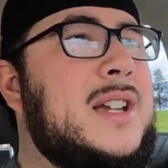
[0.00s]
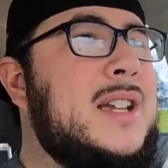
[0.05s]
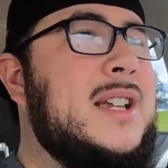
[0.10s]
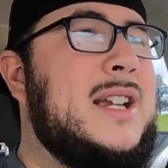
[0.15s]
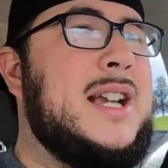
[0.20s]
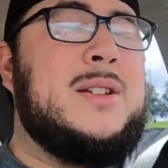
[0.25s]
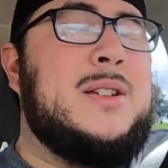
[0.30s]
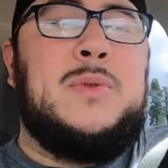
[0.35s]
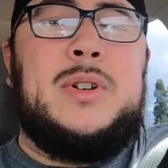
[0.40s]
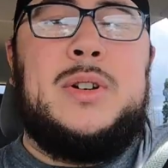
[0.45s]

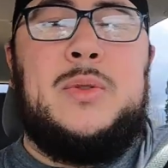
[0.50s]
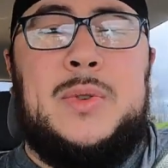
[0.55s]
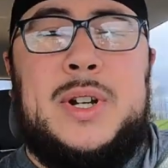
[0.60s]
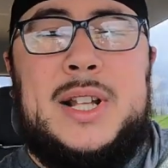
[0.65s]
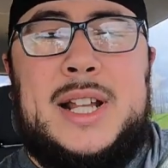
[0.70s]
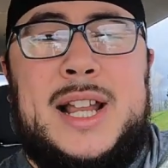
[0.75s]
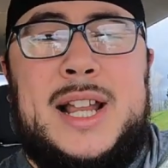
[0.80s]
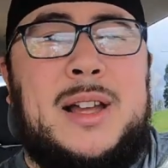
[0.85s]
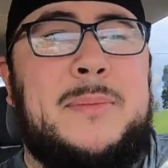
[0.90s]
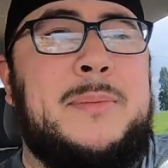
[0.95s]
you guys want to
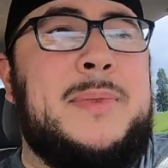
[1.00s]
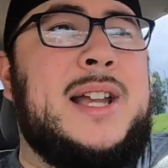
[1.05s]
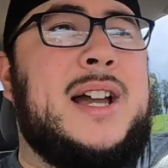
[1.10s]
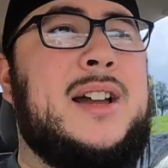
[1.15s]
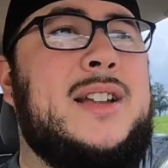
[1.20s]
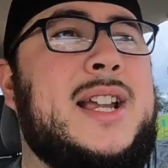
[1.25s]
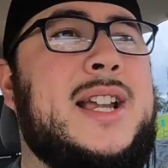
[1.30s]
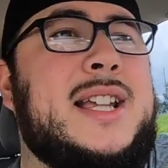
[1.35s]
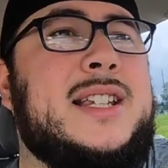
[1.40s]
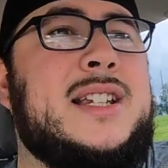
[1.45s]
really help me
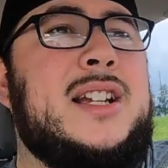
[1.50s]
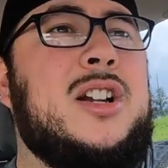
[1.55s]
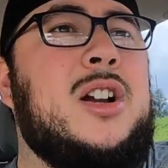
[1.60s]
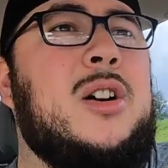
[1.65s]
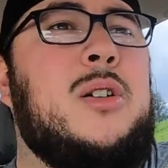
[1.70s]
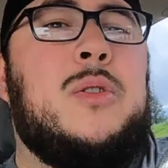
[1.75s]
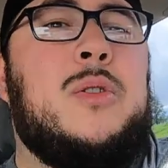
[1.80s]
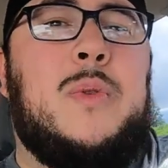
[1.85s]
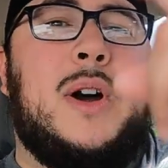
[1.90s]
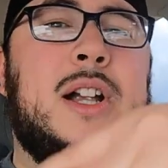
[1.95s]
out, you guys can
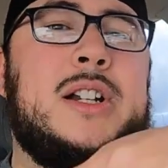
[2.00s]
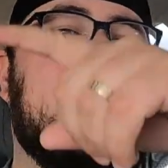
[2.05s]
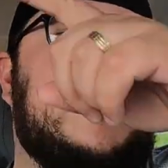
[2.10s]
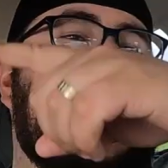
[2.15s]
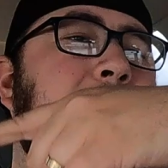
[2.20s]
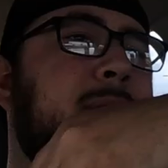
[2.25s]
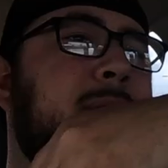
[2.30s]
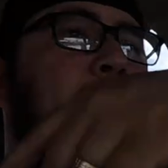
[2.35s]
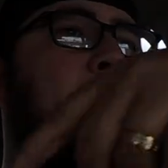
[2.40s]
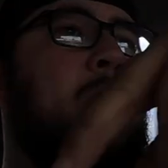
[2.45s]
go and watch a
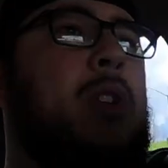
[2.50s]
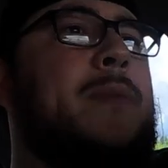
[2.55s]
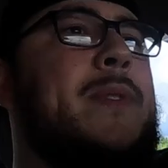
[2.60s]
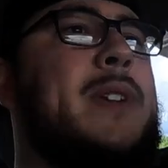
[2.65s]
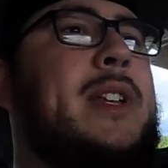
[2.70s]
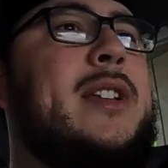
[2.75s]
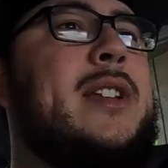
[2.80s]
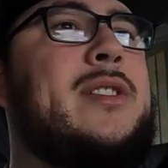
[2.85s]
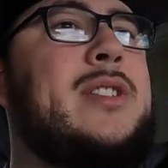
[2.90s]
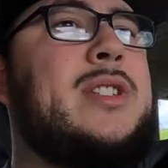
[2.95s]
bunch of old
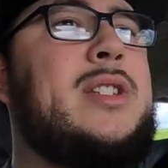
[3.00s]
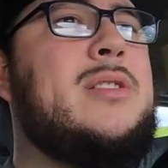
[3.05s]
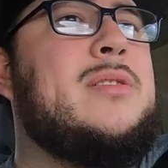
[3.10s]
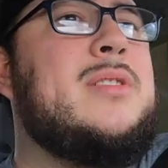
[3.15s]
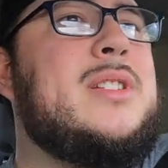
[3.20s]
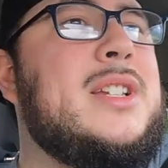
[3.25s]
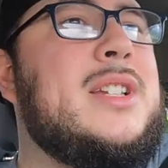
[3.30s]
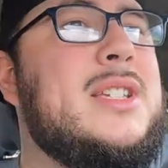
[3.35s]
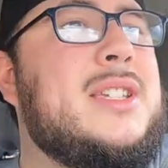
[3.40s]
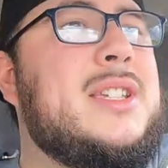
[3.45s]
videos too,
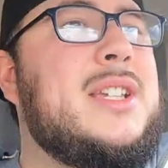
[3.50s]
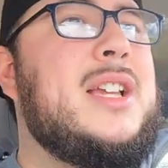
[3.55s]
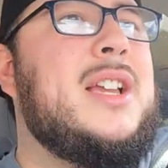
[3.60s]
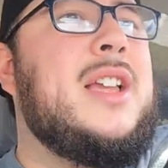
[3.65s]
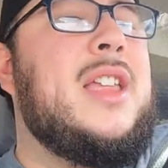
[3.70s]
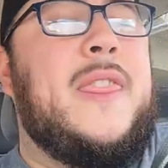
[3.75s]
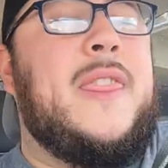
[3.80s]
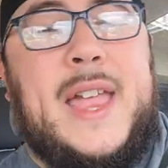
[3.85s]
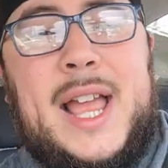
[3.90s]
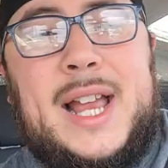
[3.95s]
because
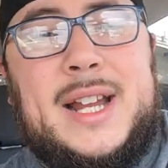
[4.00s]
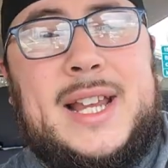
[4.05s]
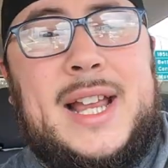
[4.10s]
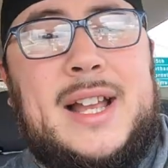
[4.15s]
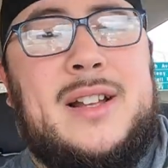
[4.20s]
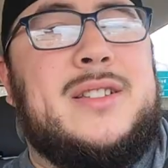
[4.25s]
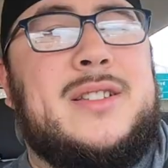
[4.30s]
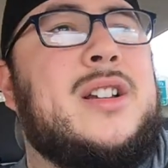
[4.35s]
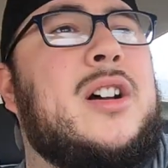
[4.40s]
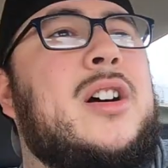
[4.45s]
that
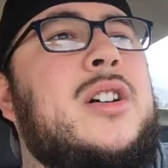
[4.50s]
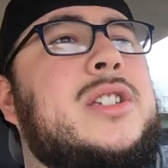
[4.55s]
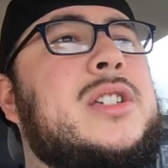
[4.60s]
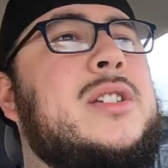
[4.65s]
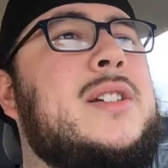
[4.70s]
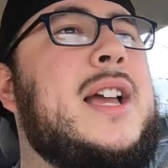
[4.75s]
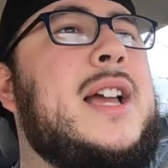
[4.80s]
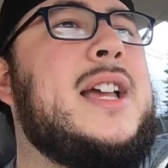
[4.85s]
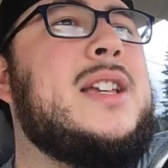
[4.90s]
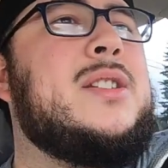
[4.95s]
counts
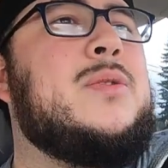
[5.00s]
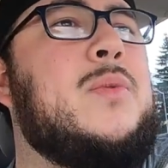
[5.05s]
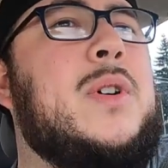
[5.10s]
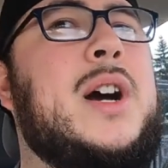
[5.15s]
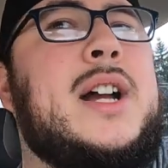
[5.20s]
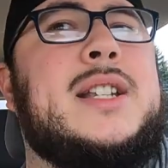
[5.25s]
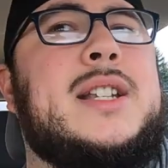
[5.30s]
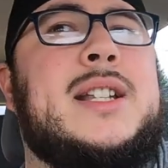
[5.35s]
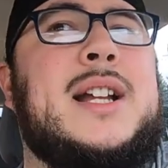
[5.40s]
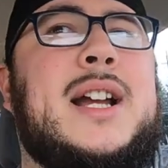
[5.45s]
also as
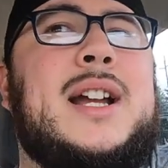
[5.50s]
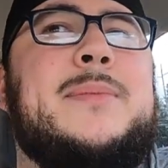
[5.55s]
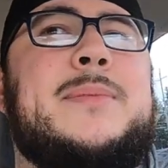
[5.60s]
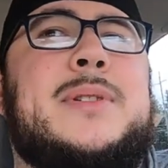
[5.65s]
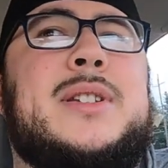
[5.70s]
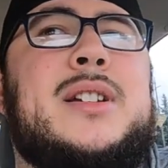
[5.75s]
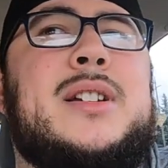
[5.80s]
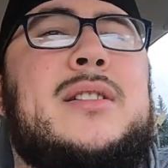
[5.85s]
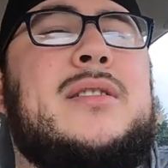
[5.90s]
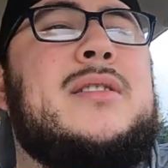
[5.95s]
watch time.
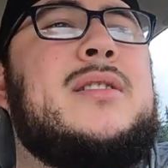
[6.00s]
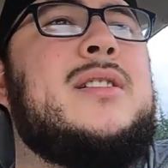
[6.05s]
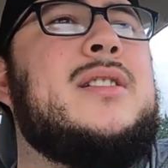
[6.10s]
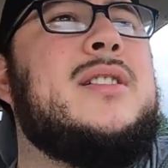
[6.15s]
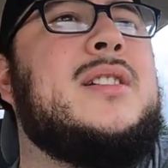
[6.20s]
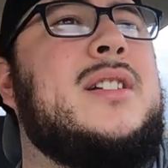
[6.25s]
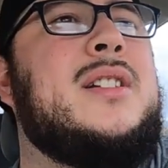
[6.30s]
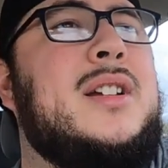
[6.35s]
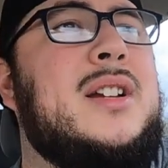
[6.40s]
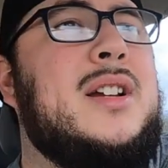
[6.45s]
So
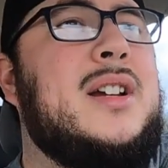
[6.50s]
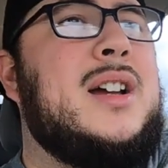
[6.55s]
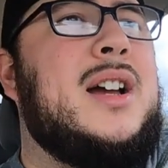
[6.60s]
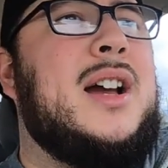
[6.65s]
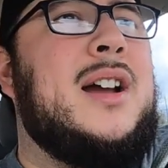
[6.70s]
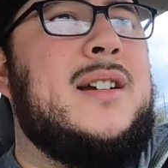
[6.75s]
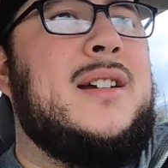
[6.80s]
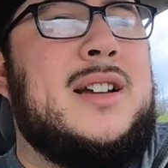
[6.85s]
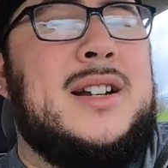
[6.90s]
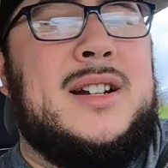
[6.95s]

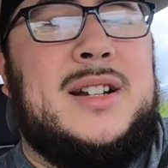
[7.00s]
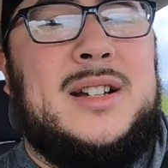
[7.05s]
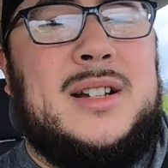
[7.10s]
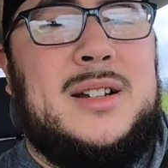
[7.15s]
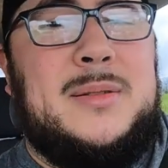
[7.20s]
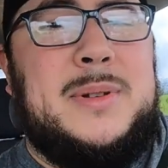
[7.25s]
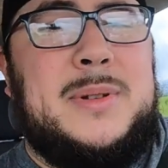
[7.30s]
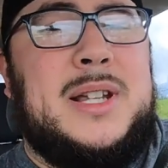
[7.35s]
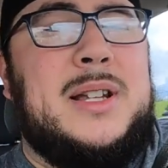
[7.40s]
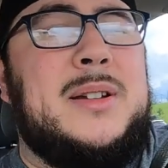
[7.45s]
I'm going
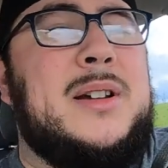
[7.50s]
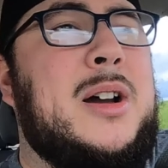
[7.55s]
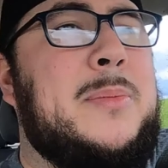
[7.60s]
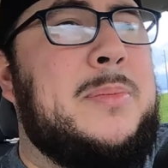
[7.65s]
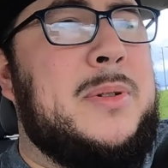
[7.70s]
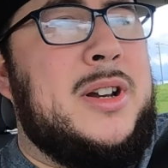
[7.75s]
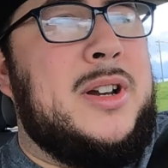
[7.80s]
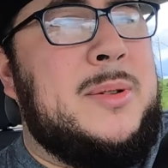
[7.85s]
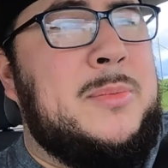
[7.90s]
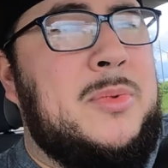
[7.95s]
to be
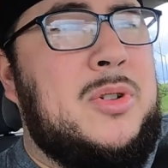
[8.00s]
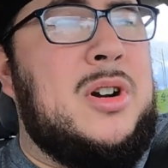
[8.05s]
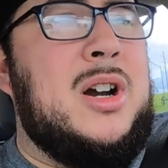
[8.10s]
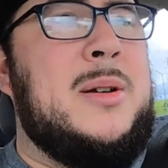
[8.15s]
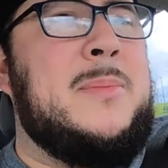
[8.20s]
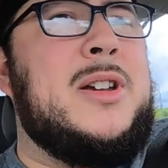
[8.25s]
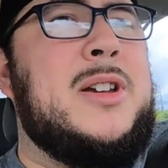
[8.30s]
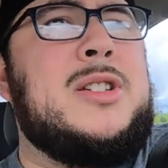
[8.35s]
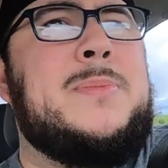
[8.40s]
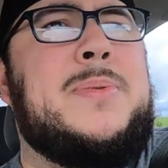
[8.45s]
uploading more.
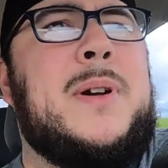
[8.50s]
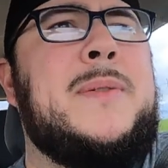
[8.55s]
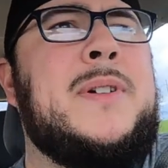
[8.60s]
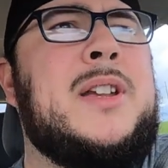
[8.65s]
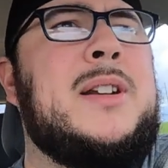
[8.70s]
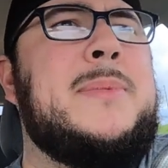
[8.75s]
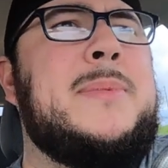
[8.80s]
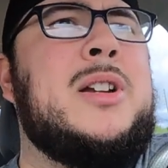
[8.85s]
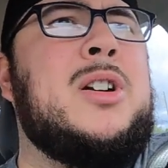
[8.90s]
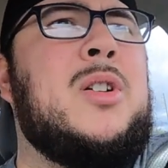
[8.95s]
I'm also probably
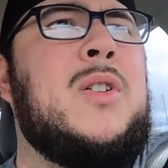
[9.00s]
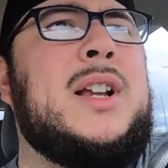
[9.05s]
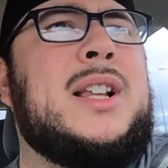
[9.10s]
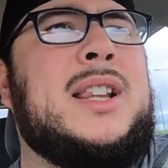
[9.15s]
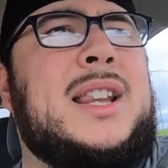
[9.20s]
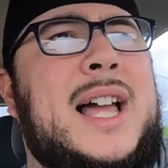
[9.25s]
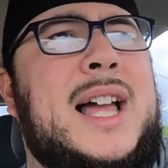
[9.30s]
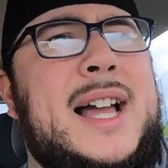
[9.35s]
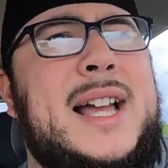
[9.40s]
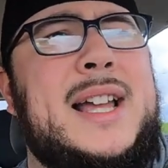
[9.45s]
going to be
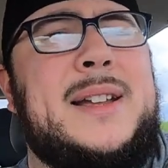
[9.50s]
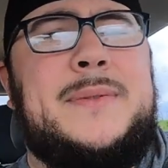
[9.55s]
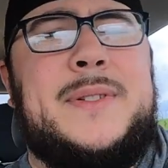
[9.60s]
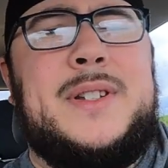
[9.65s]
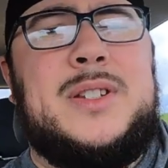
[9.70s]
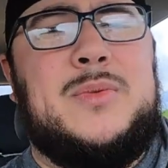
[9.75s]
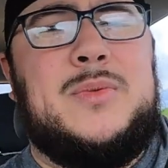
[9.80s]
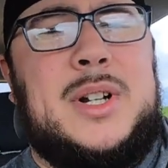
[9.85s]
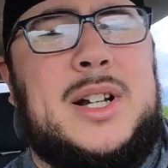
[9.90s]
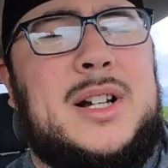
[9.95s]
going live
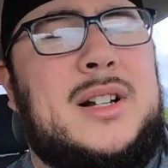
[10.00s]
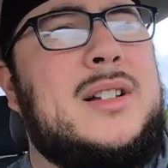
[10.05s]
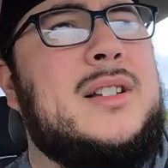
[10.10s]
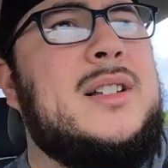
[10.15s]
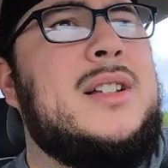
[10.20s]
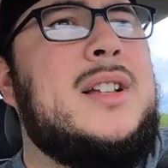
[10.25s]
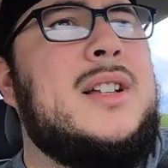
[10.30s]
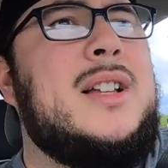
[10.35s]
as well